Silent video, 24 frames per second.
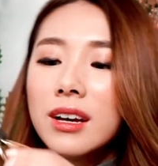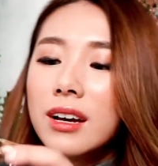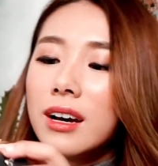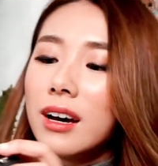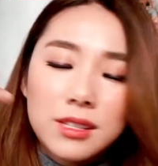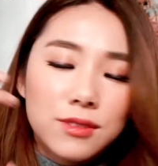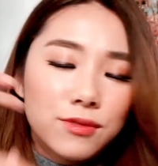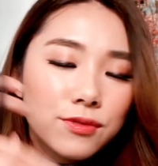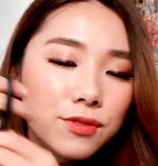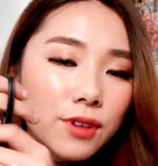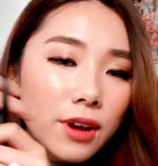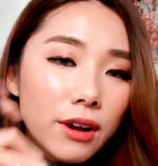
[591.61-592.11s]

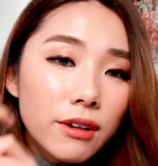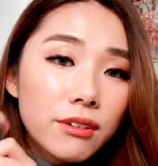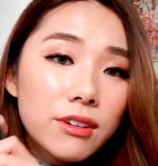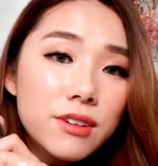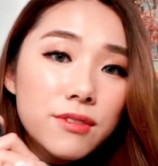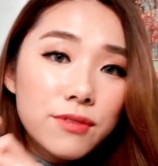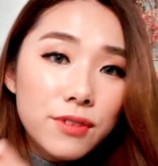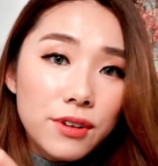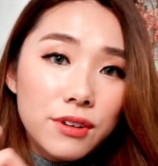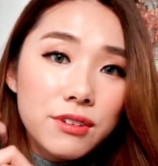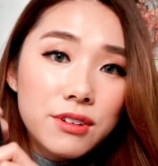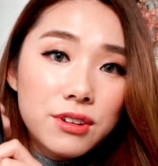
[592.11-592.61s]
It's
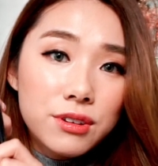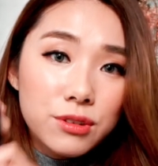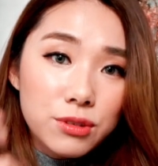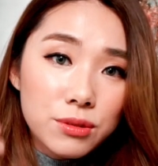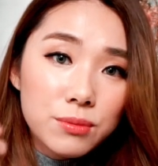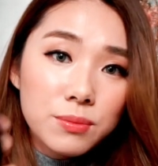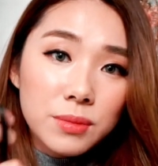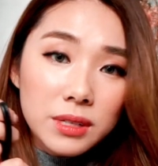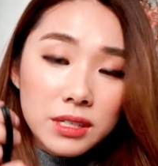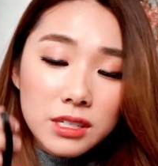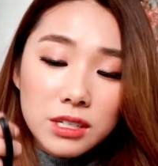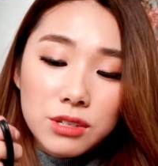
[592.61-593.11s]
very, very
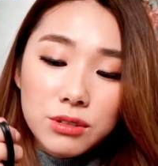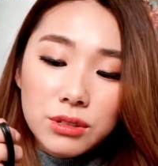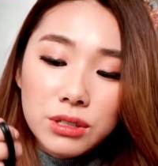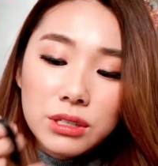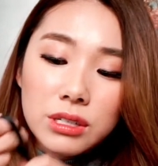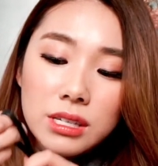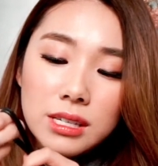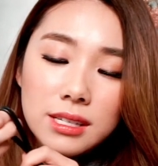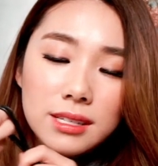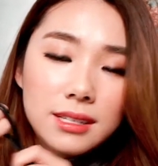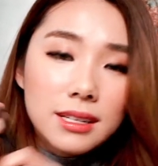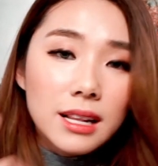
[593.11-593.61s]
good
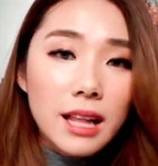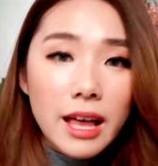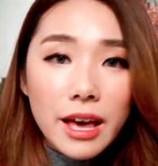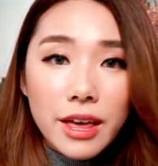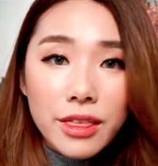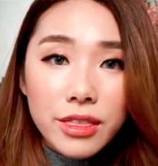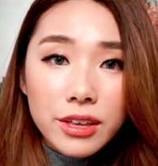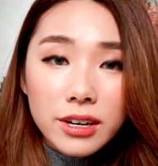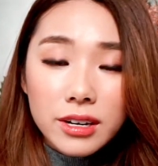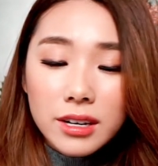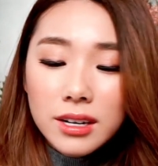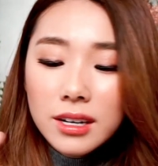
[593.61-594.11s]
material. It's
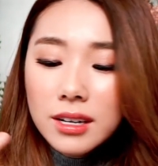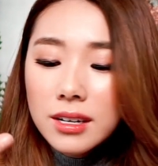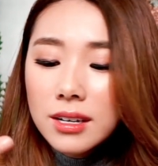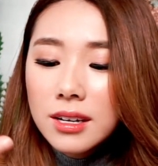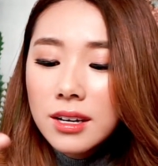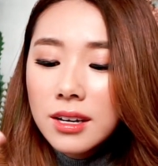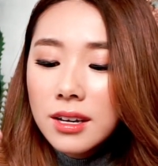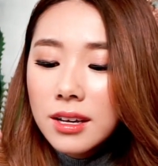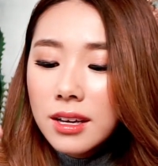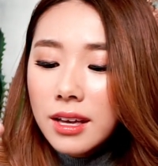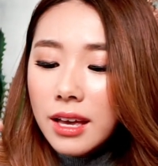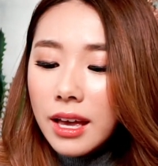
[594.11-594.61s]
leather
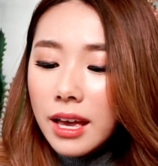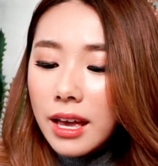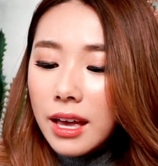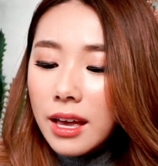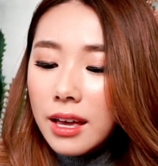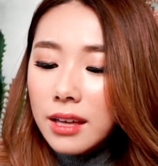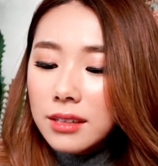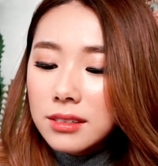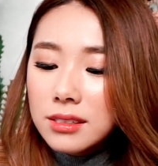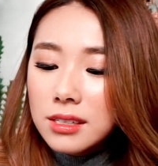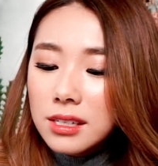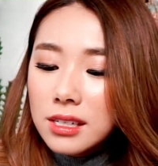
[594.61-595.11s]

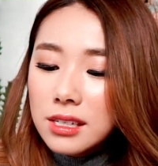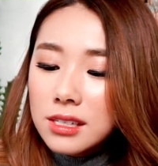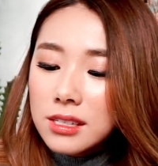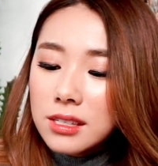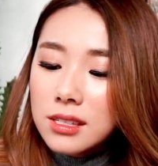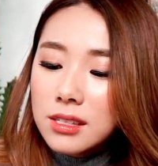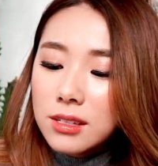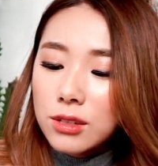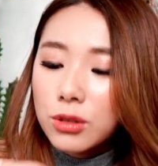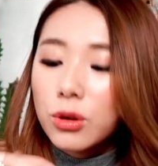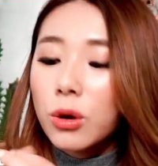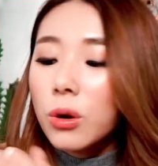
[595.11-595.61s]
and
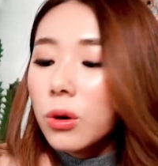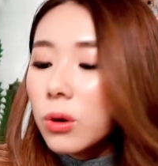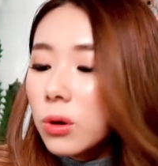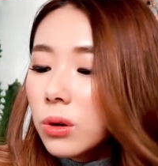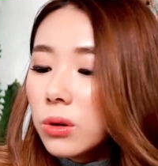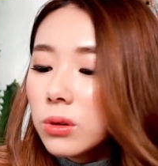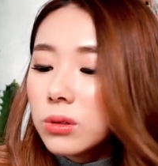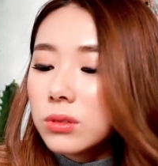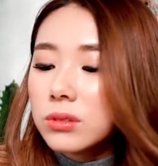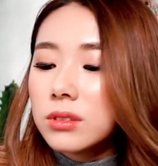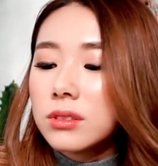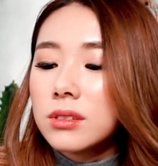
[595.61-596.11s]
it's
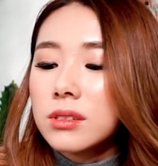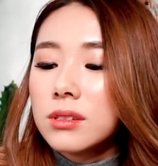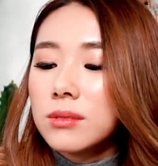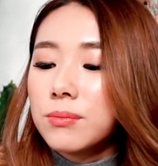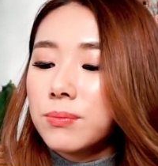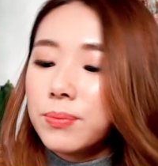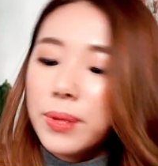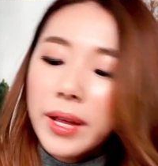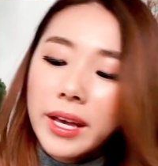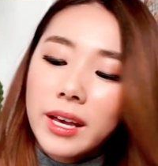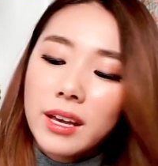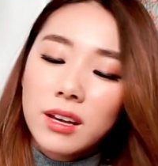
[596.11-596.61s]
gold.
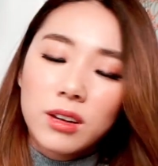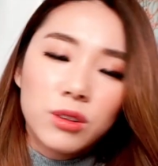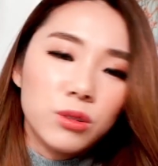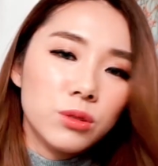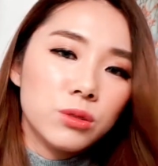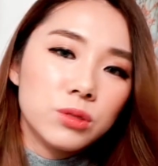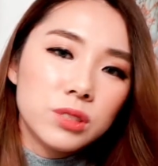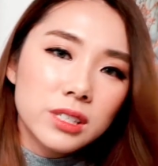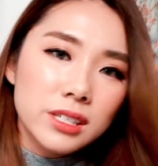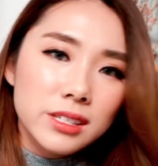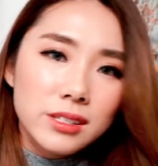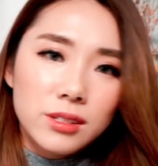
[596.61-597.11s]
Black and
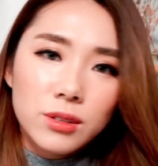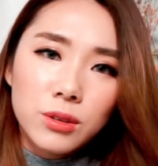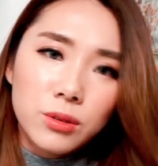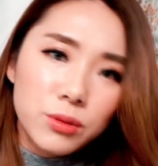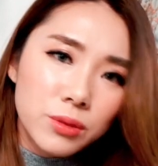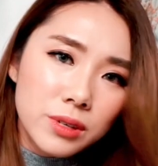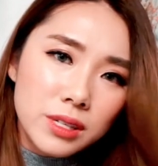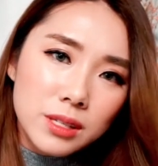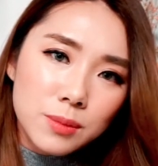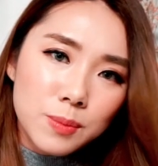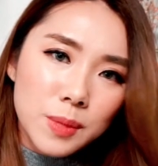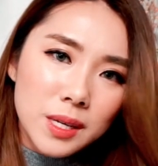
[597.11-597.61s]
gold just
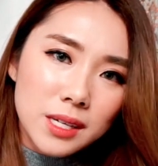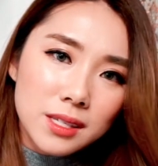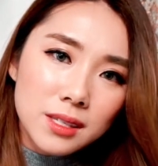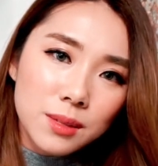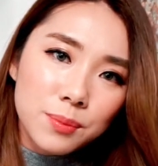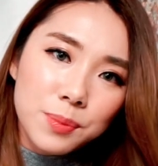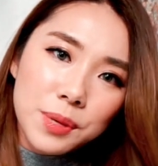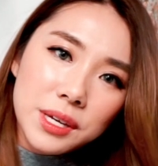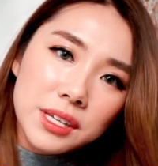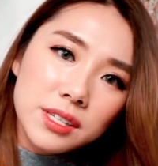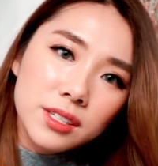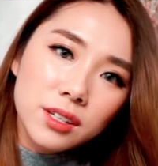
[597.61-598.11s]
always makes
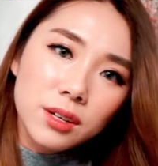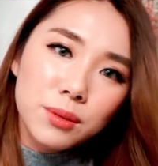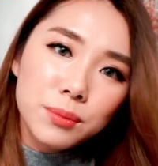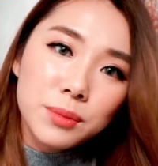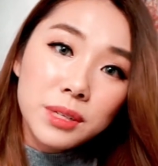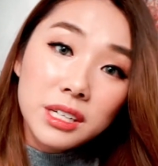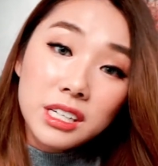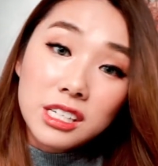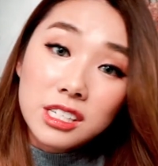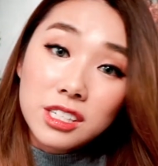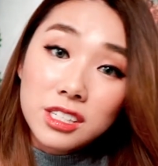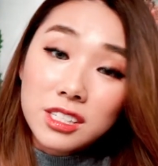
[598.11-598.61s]
the best
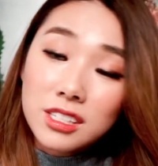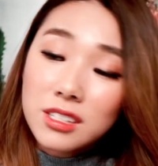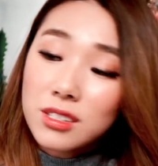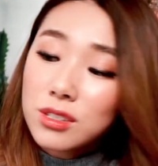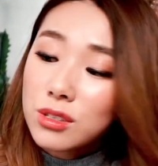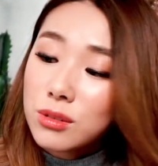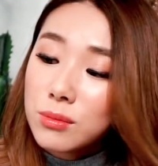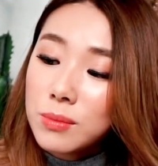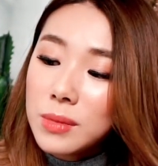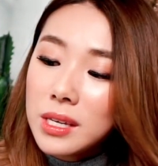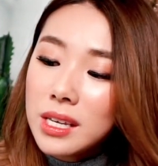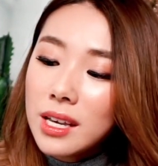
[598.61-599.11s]

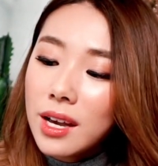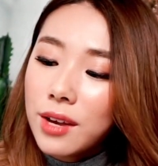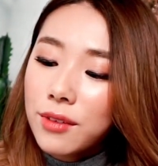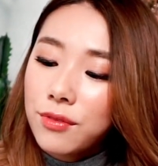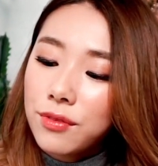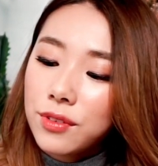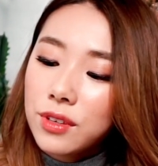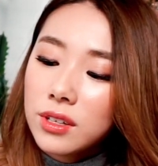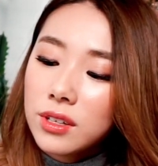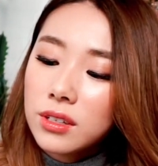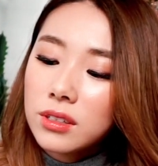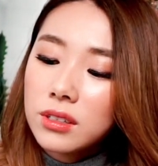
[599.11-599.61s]
combination to me, I
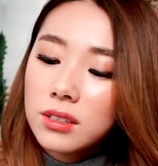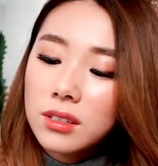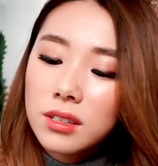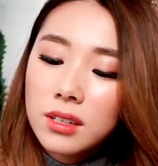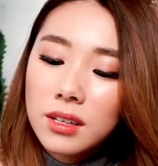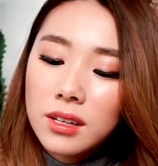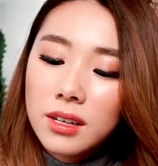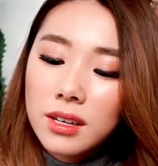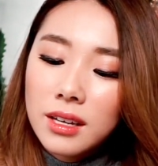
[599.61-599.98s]
feel.